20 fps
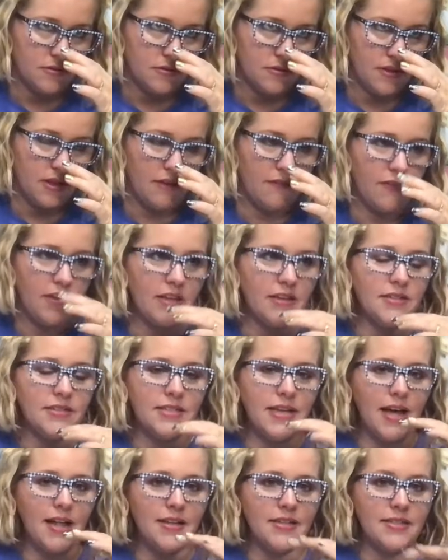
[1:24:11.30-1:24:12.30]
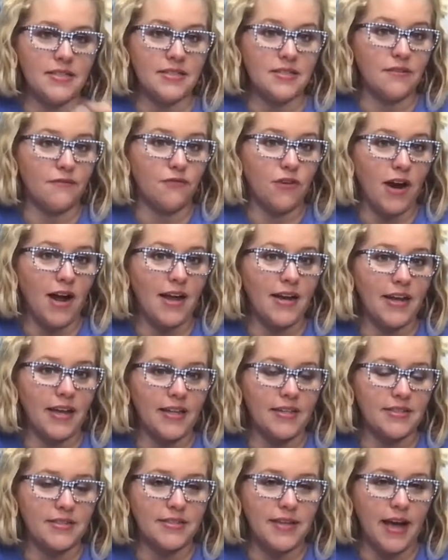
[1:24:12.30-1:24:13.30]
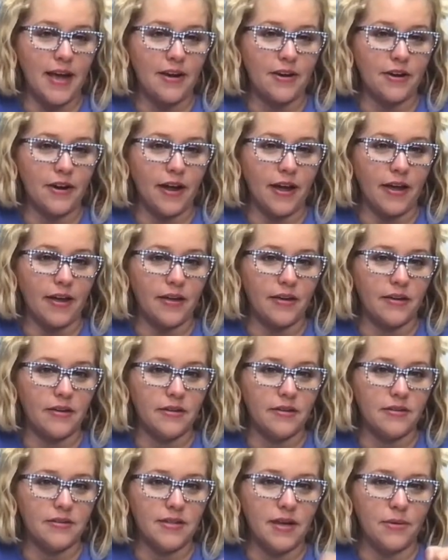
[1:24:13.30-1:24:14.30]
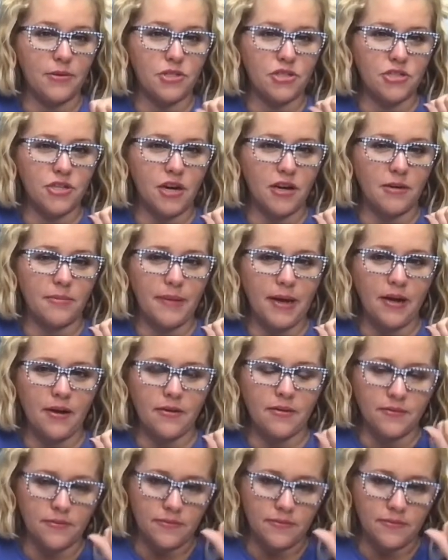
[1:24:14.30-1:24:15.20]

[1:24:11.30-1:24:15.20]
the event in Dallas is a Friday and Saturday. Is that what you're talking about?